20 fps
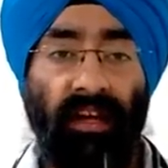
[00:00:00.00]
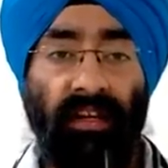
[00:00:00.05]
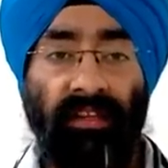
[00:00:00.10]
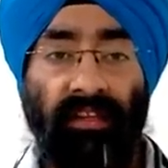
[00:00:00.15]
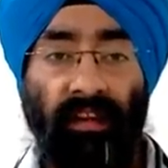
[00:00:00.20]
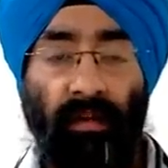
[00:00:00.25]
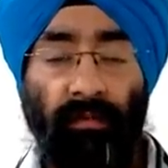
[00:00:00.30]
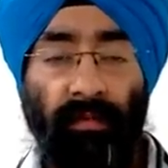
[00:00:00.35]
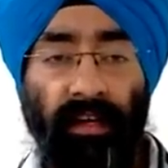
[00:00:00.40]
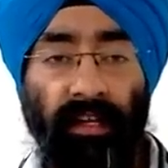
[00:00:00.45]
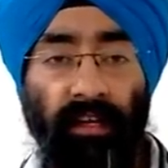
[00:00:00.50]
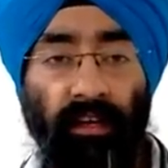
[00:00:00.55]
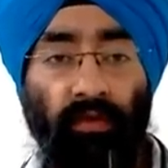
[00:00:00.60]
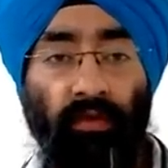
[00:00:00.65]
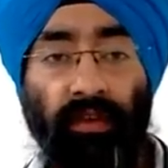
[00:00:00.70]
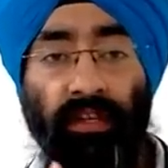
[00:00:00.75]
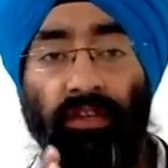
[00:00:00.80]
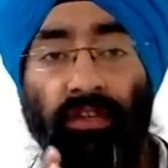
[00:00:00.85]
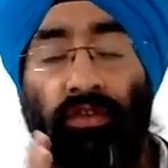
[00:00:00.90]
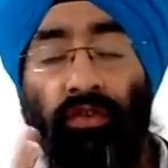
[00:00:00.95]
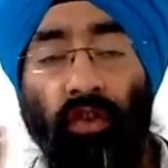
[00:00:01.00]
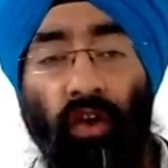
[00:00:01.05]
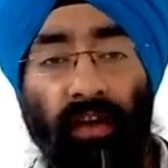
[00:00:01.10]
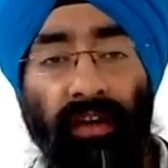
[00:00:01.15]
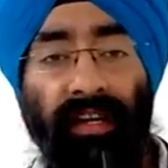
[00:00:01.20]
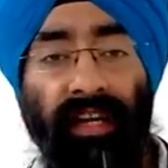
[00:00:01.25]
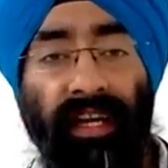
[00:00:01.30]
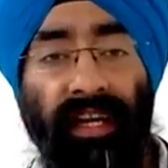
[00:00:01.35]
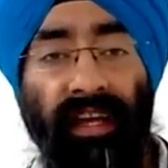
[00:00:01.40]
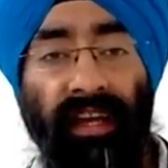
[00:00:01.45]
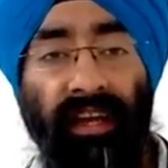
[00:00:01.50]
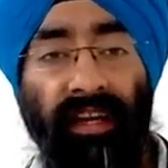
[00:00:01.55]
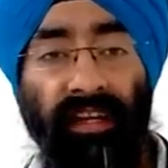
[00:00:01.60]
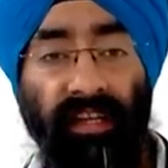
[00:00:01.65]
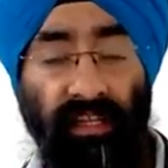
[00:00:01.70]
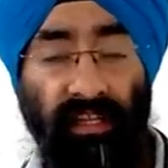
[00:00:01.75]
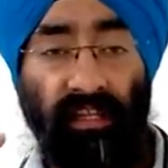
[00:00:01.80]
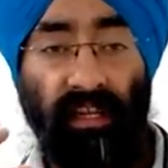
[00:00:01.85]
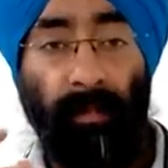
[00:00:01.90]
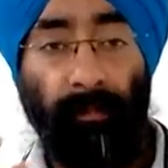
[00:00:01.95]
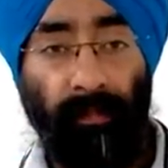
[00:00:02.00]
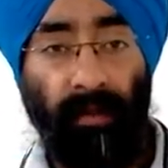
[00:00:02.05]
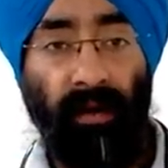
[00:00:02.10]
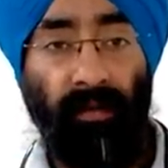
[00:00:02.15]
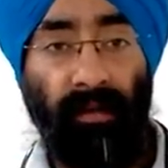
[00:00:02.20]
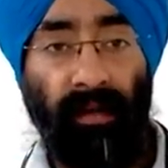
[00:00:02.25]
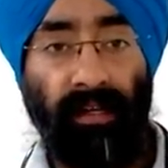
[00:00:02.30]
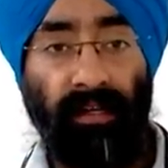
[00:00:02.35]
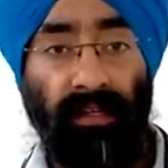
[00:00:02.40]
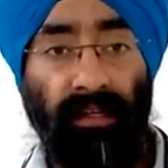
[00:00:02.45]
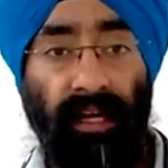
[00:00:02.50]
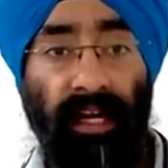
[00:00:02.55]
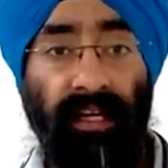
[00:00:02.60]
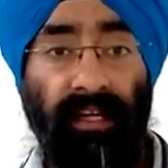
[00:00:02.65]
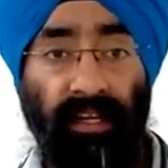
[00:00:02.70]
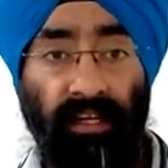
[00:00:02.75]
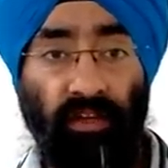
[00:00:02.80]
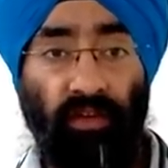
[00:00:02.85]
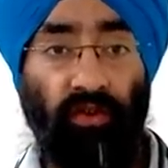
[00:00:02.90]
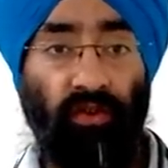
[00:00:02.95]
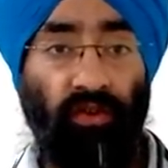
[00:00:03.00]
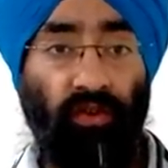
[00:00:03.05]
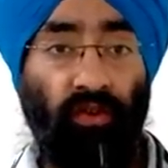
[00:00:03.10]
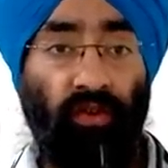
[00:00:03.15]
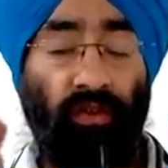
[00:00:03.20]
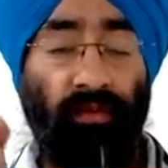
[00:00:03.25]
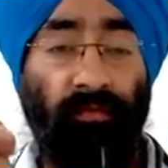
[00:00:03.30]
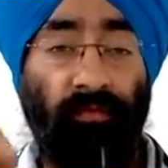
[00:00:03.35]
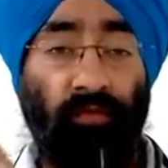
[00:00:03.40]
somebody who is not taking any supplements right testosterone